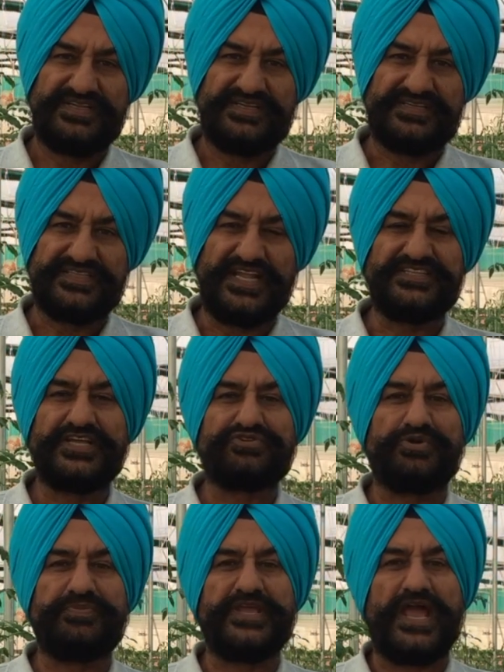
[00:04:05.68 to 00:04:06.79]
Then there
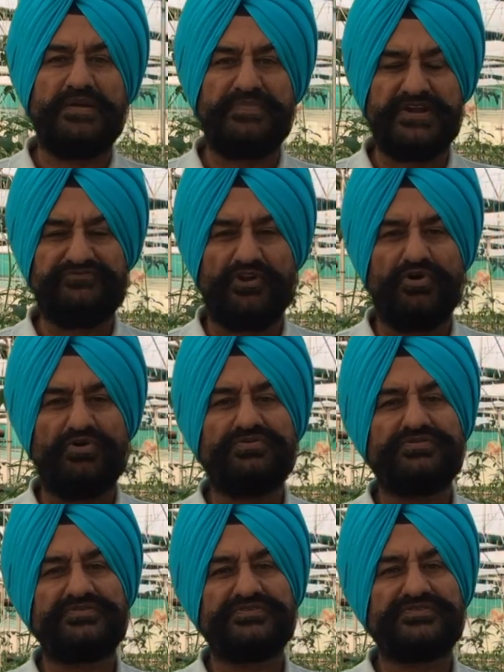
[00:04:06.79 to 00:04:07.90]
could be ebb and flow,
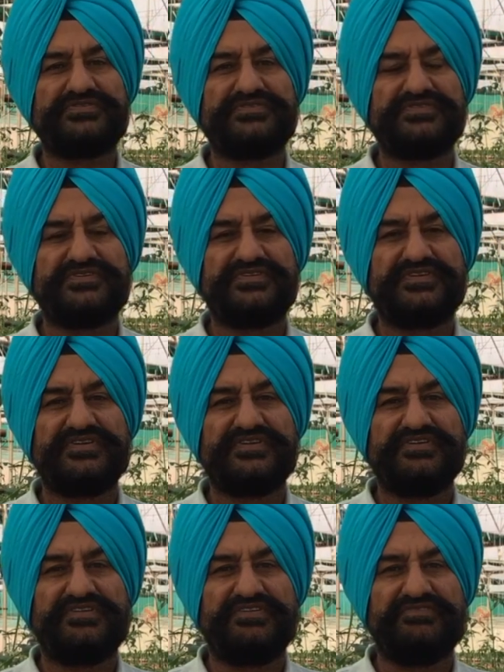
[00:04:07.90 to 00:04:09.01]

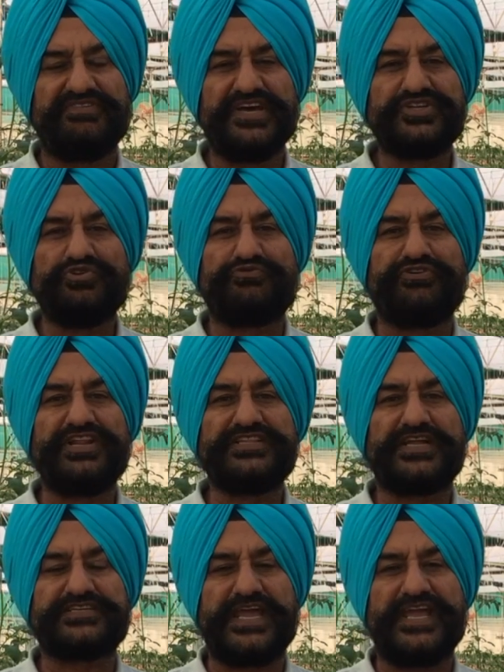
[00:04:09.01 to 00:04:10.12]
where you fill the
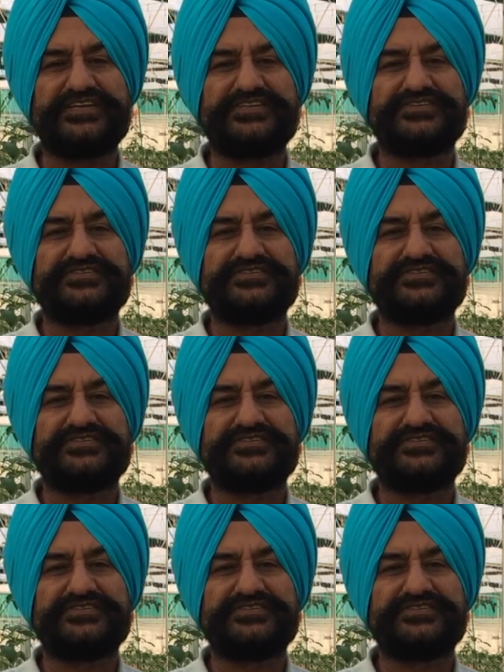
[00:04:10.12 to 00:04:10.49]
tank,